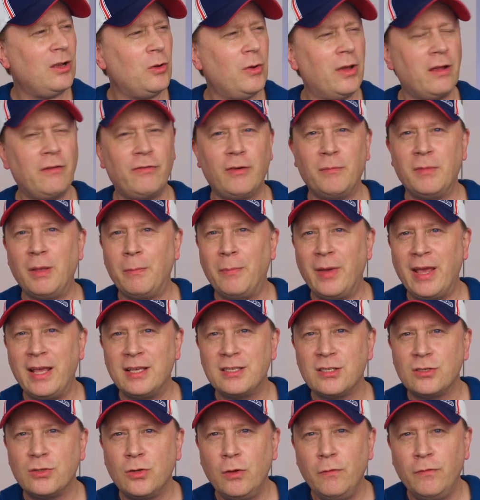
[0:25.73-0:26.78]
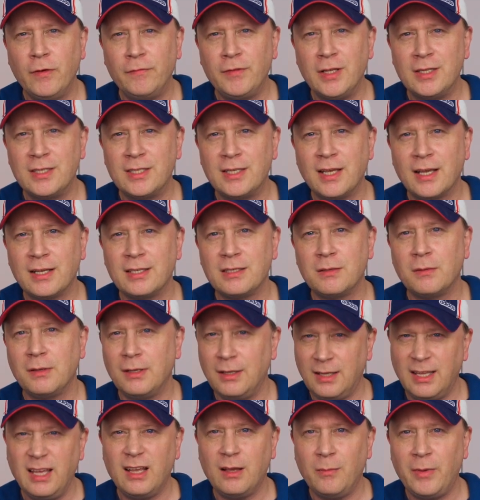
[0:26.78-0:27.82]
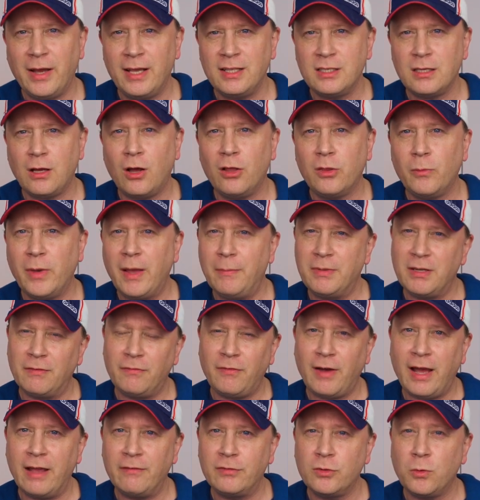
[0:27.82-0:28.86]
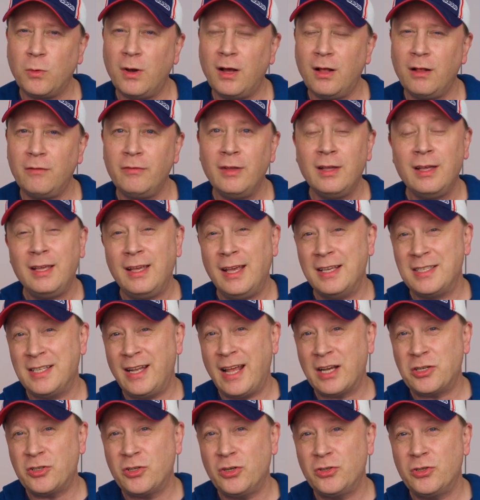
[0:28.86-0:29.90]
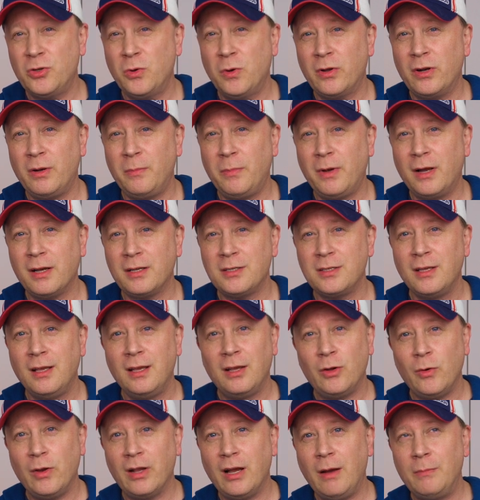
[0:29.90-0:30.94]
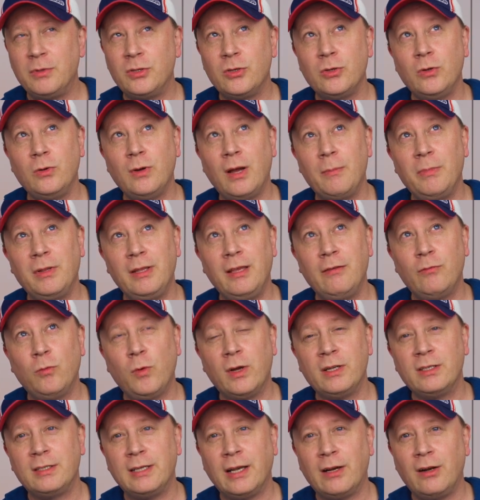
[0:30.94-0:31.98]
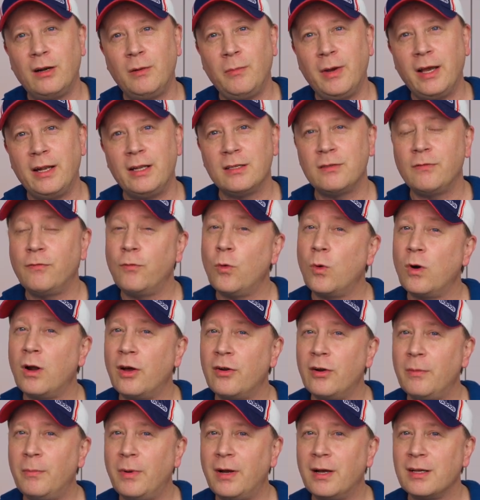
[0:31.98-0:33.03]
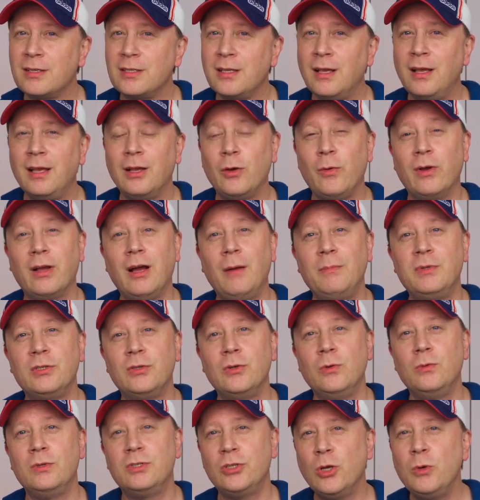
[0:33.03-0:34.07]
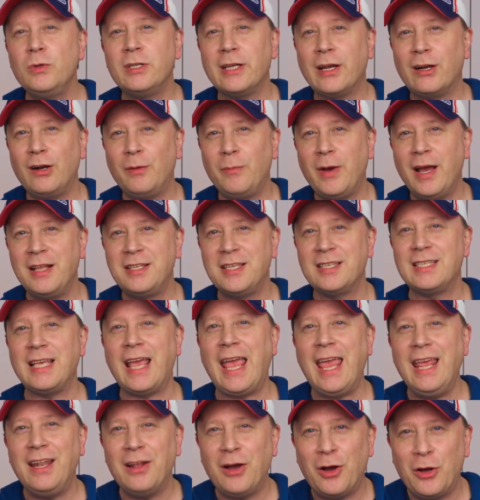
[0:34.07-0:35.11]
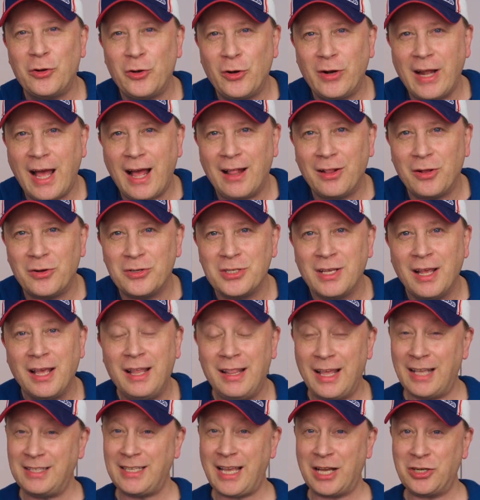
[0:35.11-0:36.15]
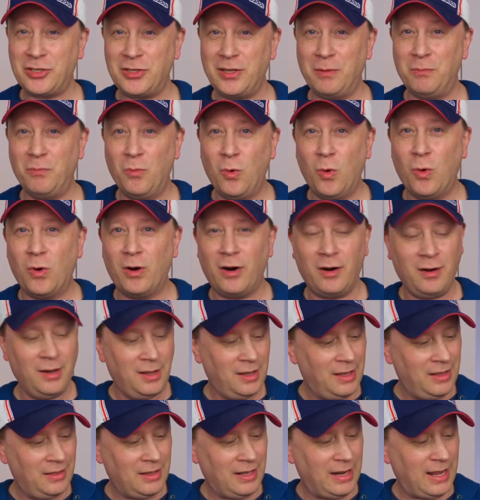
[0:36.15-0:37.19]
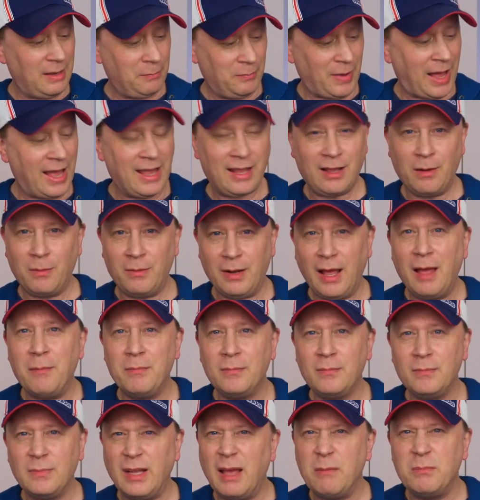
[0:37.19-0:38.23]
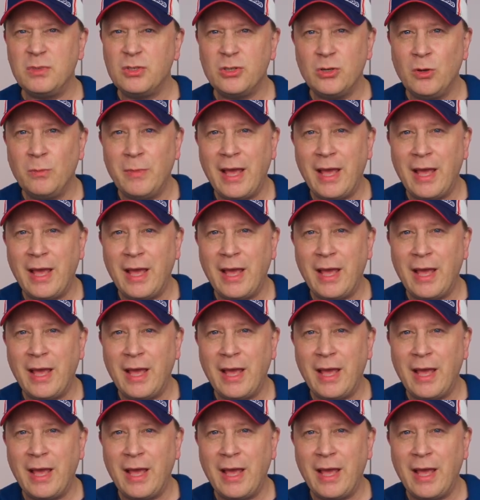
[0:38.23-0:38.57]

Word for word: going from the base 256 gigabytes all the way up to 512 is an extra 200 bucks. Going up to, I believe, one terabyte is 400 bucks. Going up to two terabytes is $800. That's actually more than buying a M2